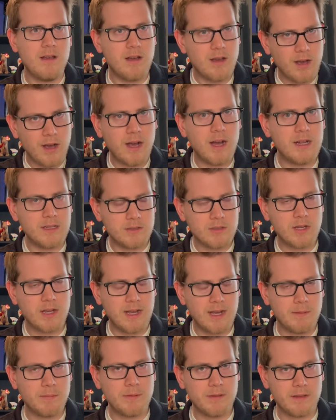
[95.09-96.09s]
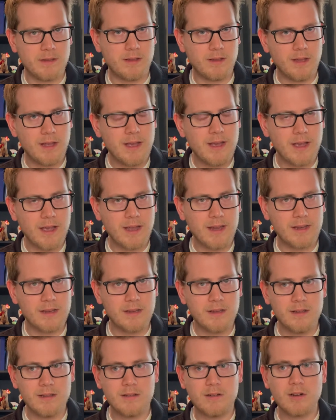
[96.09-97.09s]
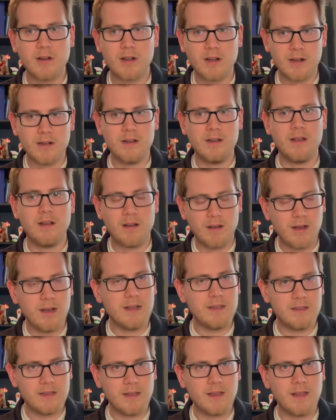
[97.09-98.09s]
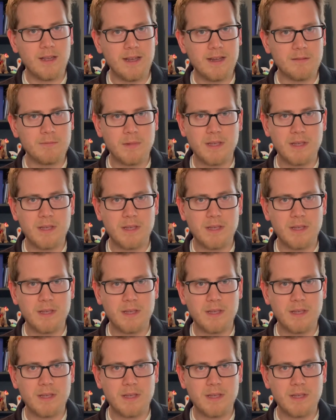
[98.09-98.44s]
on top of the line or on the line,